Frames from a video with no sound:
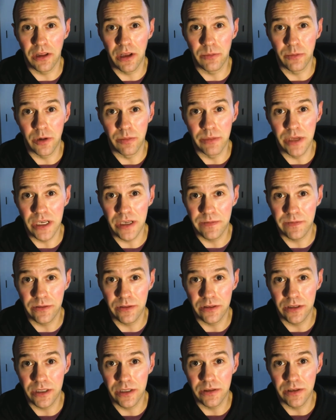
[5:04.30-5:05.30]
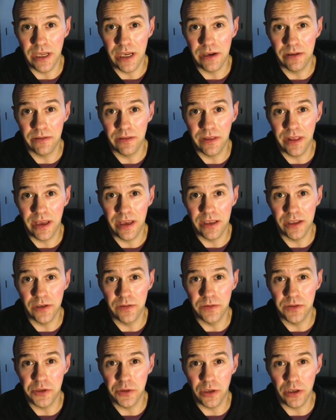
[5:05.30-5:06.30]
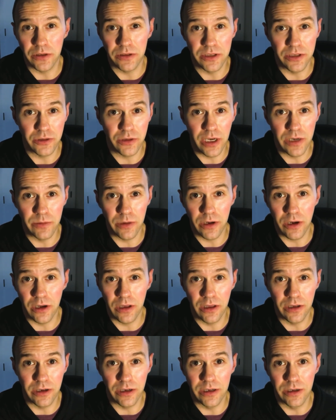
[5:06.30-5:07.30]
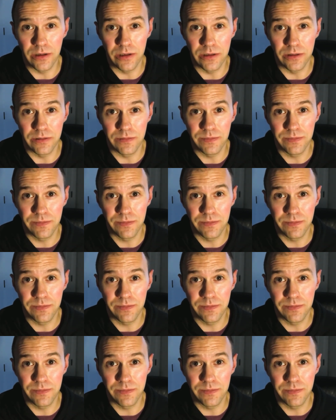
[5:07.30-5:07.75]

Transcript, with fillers: lot more meaningful to you now that you struggled to try and recall it on your own.